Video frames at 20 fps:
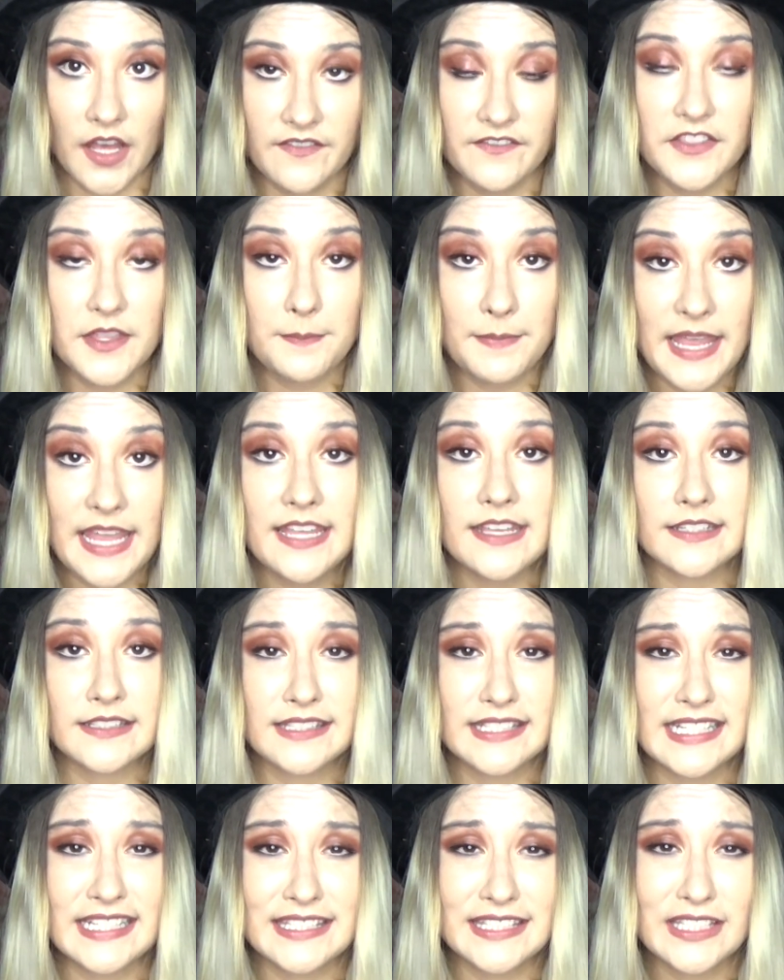of the
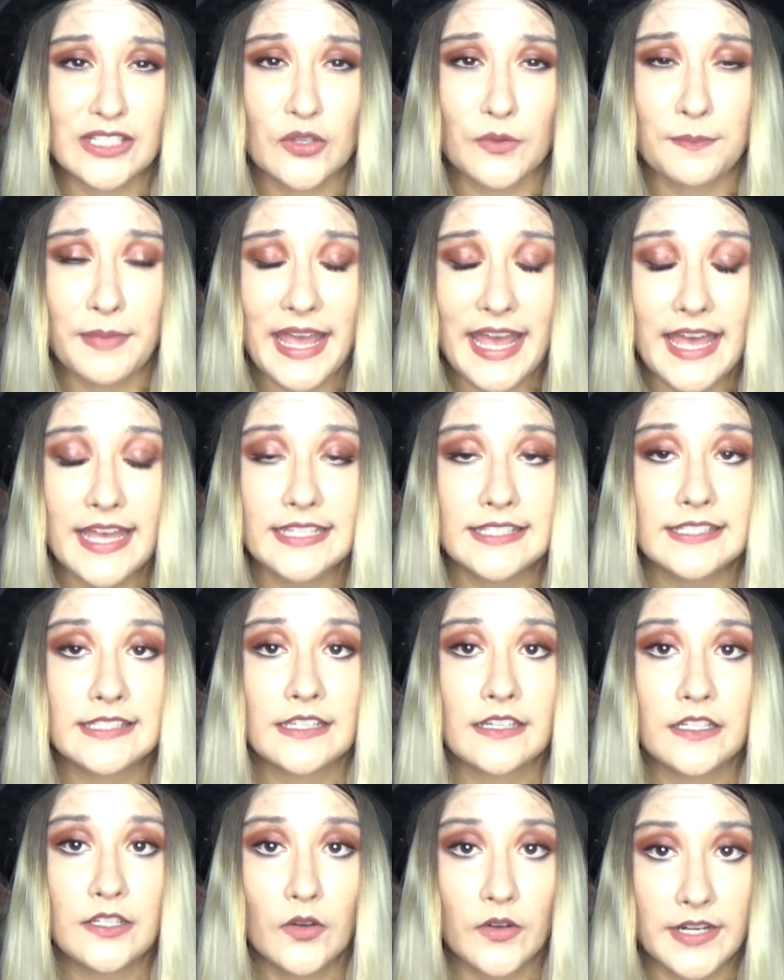pants is to
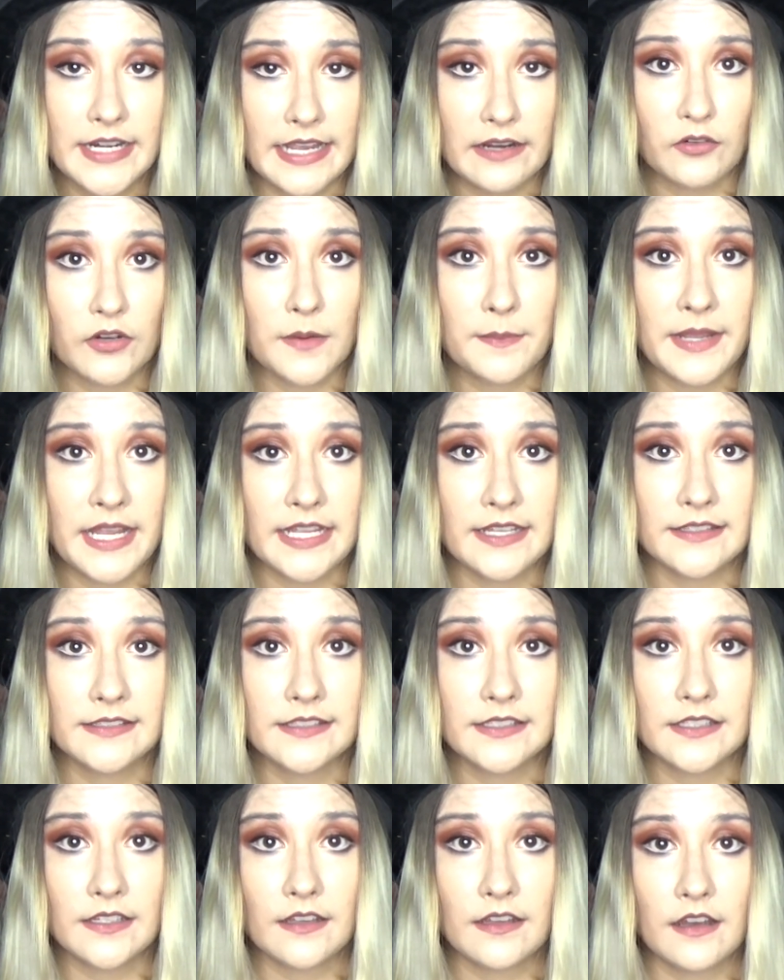pass your
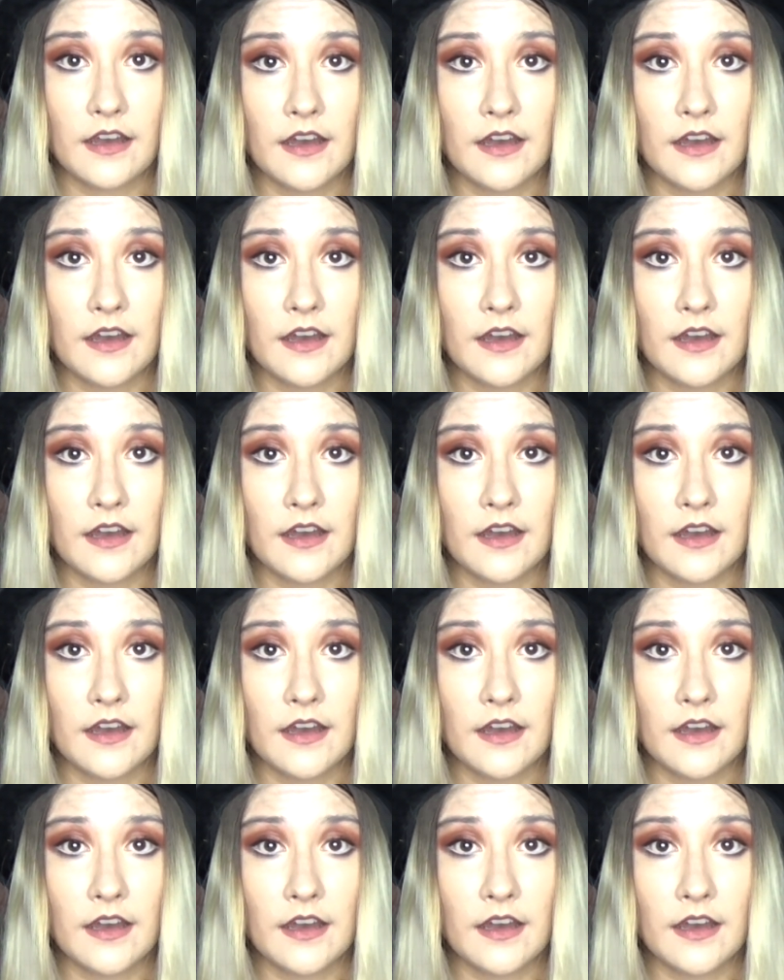necropants